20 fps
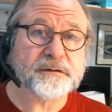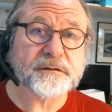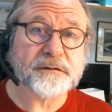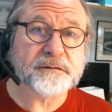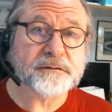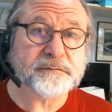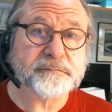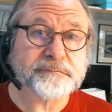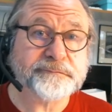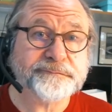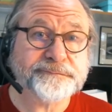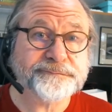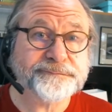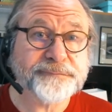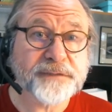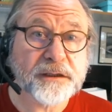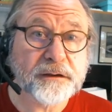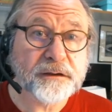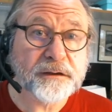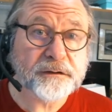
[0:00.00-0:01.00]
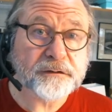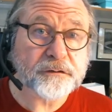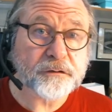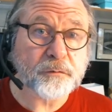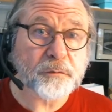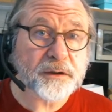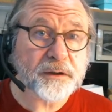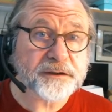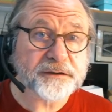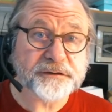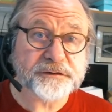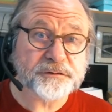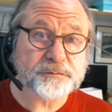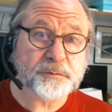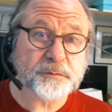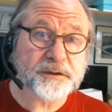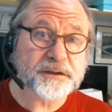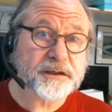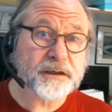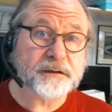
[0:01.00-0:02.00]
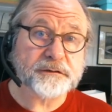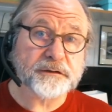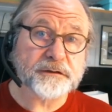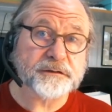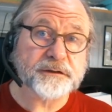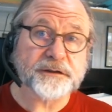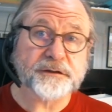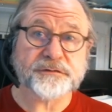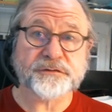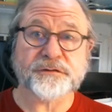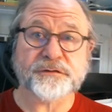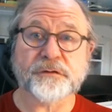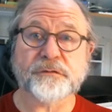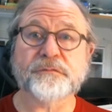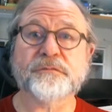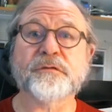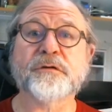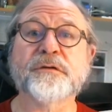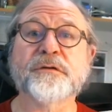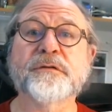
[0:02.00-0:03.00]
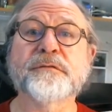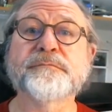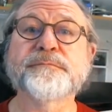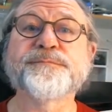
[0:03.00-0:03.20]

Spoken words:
the quantities we calculate and so forth.